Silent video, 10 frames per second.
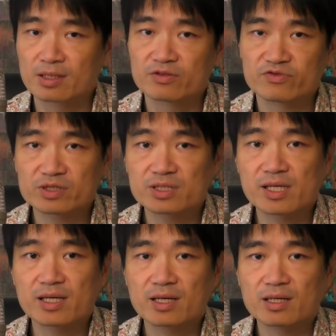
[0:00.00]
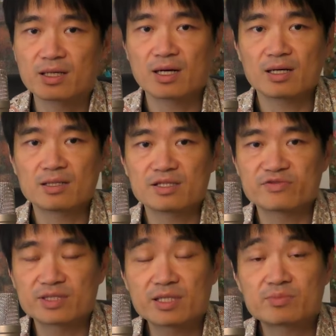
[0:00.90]
Firstly, if
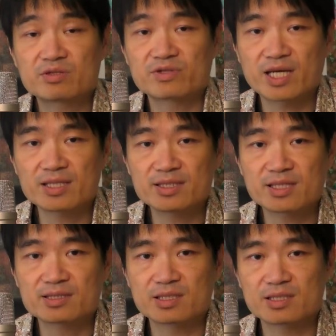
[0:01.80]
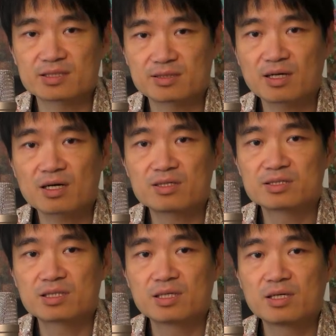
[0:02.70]
the number of candidates is
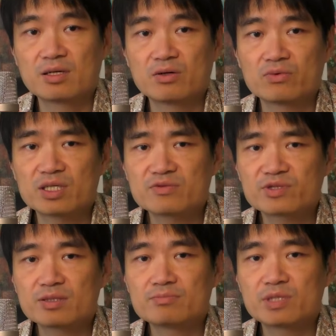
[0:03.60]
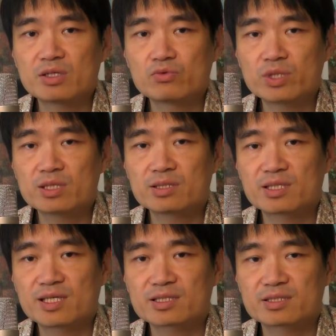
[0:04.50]
large, one of them may win the
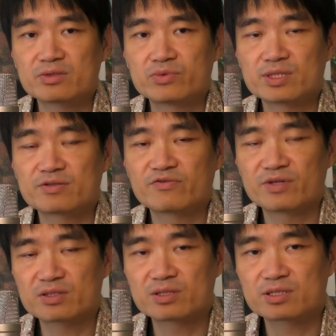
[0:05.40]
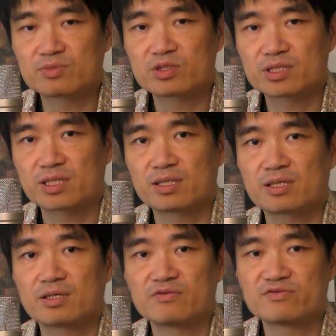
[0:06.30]
election with a very small share
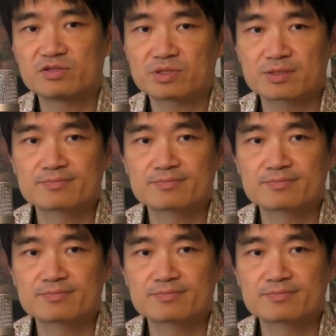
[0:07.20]
of votes.